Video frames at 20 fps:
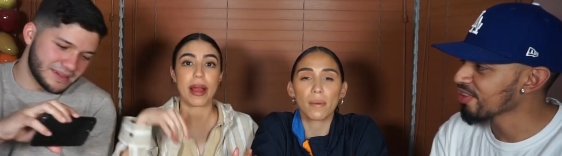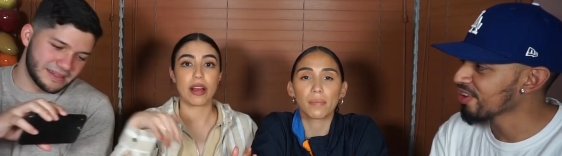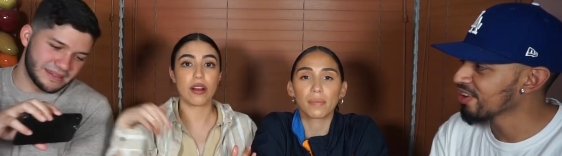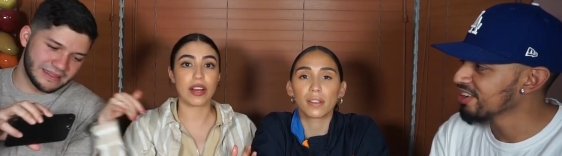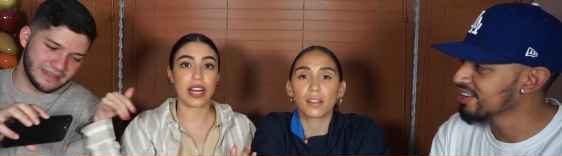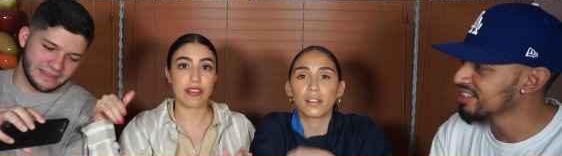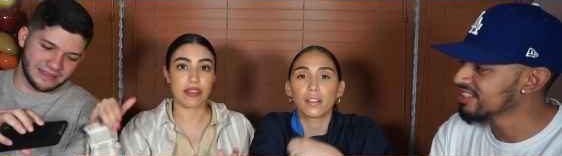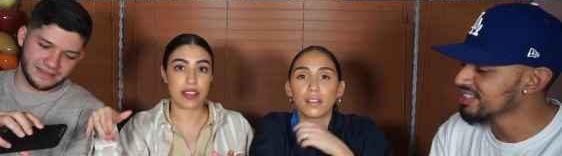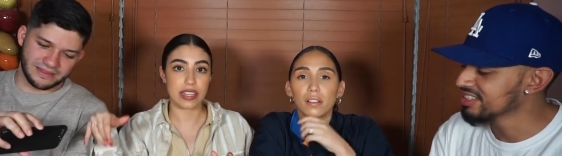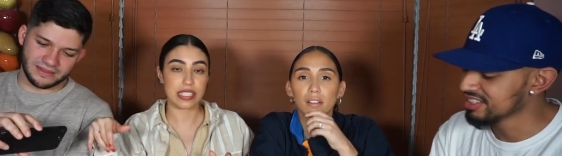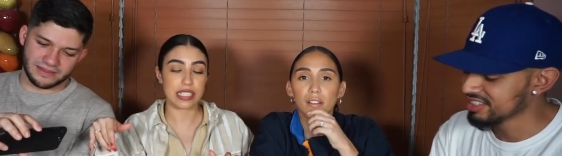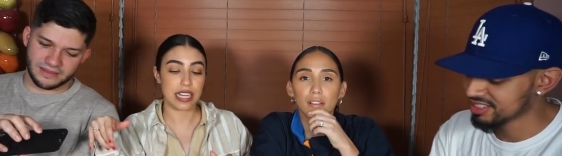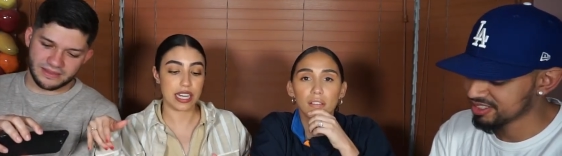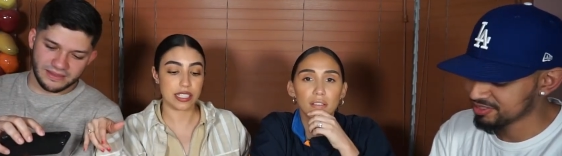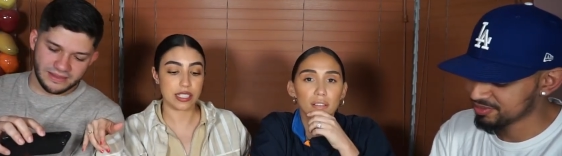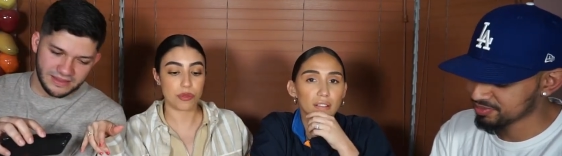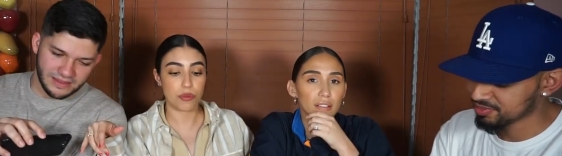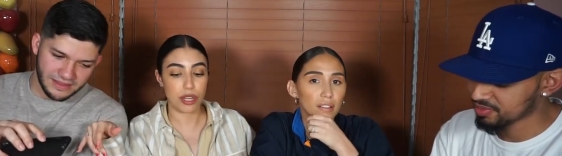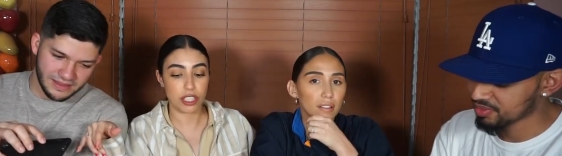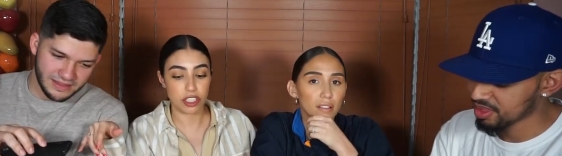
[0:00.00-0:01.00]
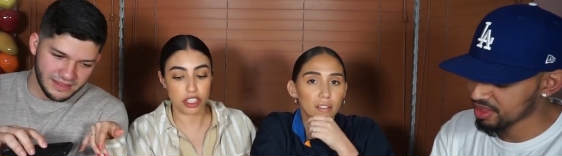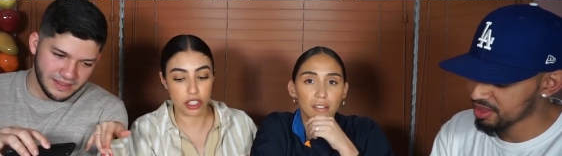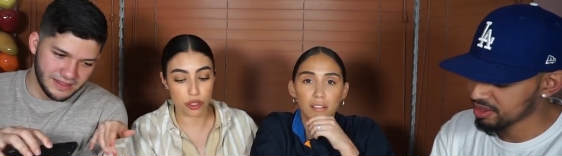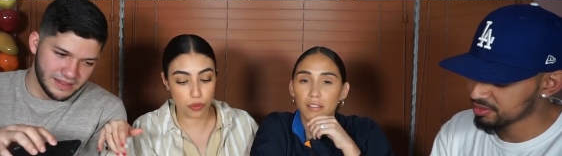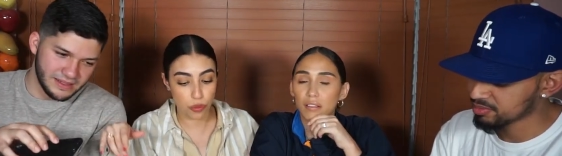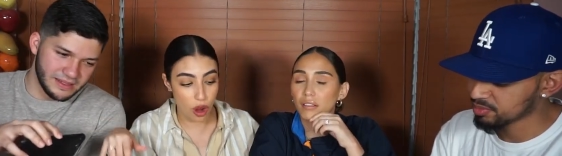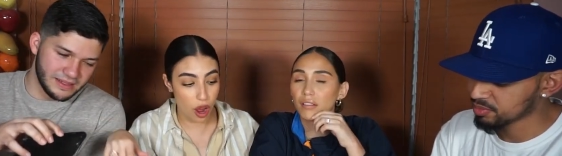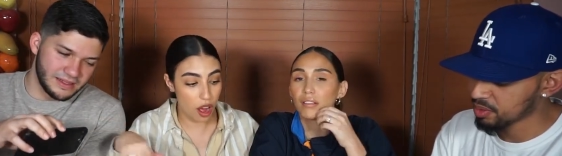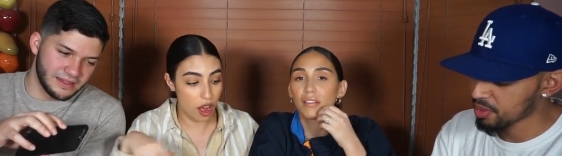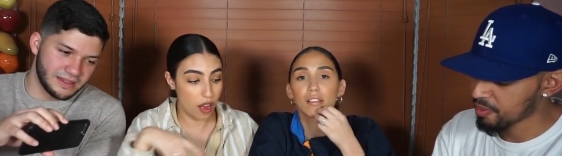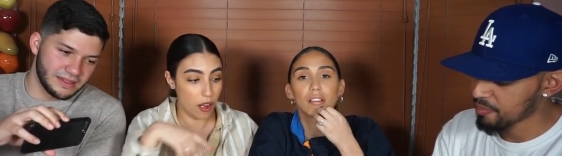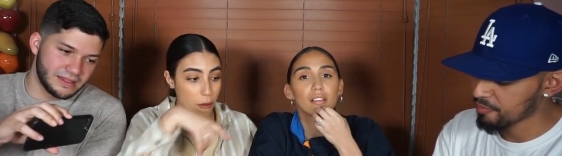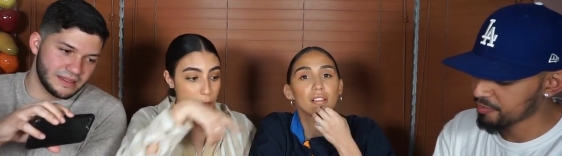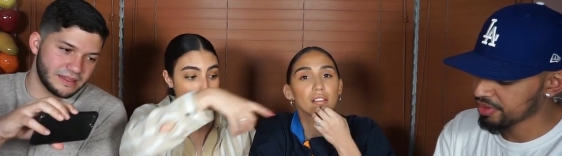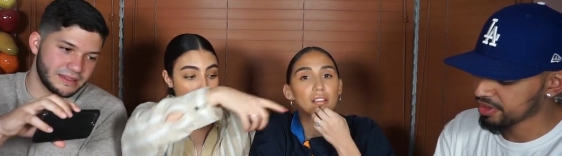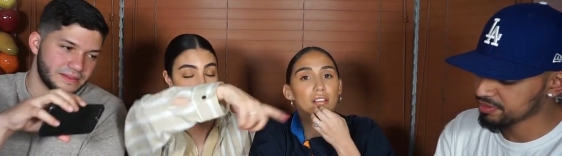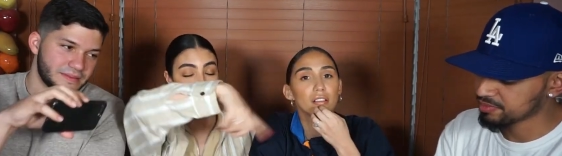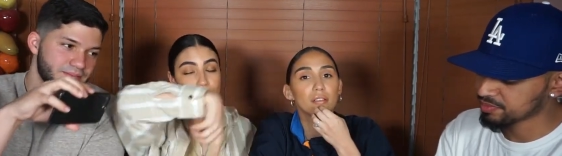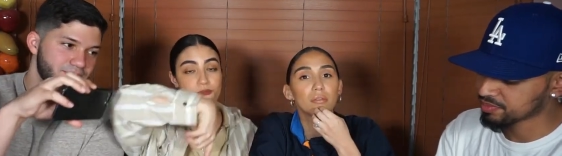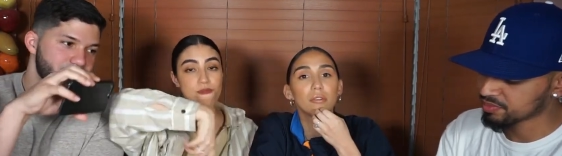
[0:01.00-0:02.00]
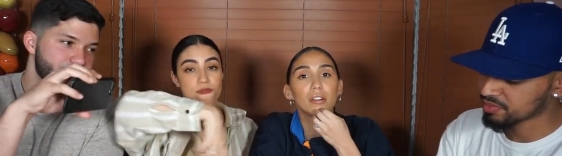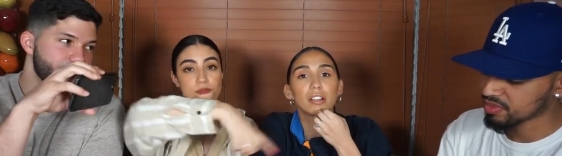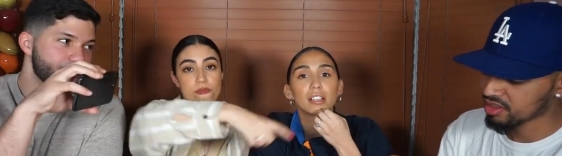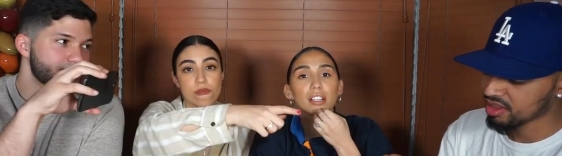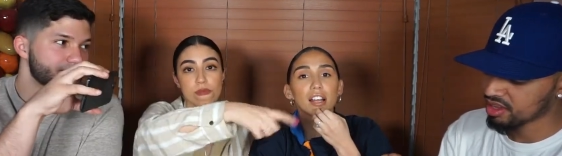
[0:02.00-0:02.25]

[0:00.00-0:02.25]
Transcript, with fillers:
Speaker 1: Michael get this next question wrong, we're